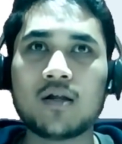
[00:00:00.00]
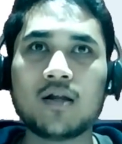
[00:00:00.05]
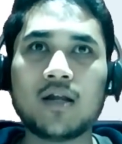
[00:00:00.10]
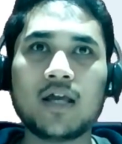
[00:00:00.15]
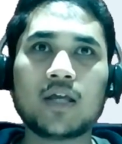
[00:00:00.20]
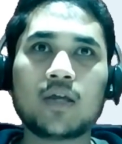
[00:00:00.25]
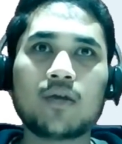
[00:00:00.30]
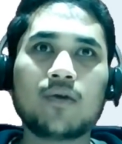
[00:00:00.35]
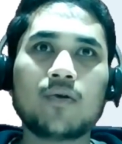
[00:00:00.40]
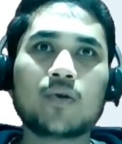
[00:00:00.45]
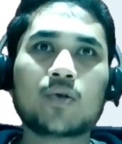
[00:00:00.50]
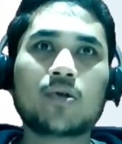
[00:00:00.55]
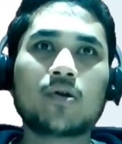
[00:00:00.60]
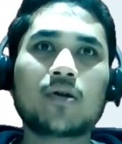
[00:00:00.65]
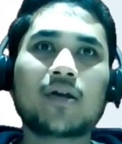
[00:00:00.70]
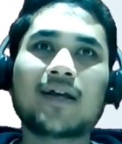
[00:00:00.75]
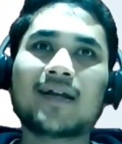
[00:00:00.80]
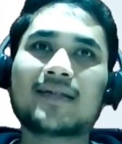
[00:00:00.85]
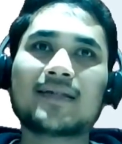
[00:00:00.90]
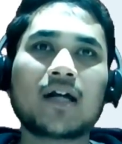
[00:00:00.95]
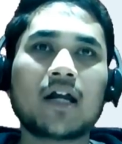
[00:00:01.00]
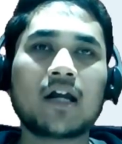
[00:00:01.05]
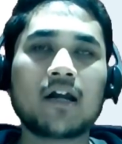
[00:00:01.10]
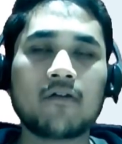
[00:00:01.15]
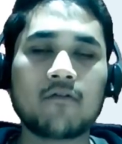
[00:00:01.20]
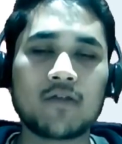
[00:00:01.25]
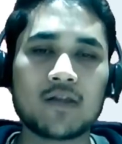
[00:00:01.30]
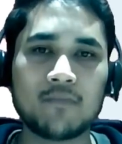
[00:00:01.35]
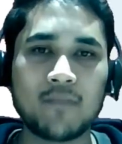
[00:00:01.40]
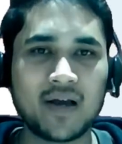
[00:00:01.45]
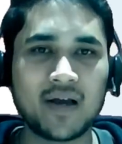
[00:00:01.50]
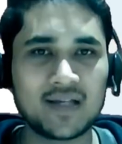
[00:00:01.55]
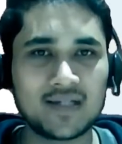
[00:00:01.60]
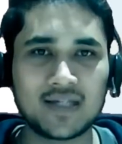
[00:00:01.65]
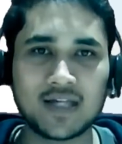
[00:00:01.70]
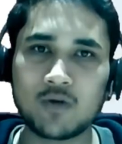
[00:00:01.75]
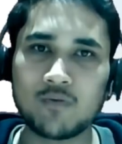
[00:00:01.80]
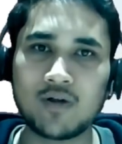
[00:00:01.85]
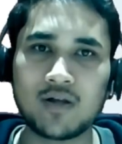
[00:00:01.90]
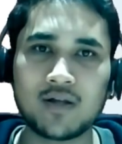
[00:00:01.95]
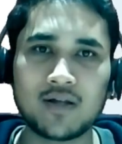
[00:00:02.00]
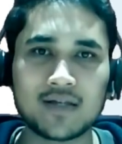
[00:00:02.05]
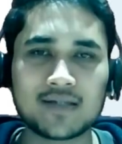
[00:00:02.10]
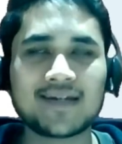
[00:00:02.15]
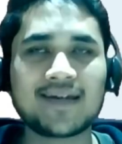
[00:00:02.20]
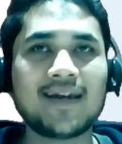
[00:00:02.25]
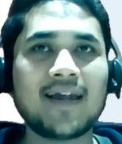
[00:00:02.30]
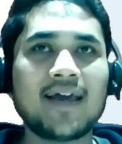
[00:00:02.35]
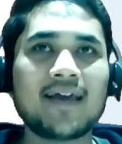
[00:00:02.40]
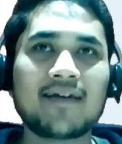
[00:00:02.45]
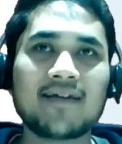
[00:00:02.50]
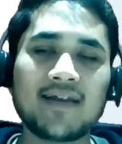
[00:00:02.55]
Like, you should get started with MySQL. It's like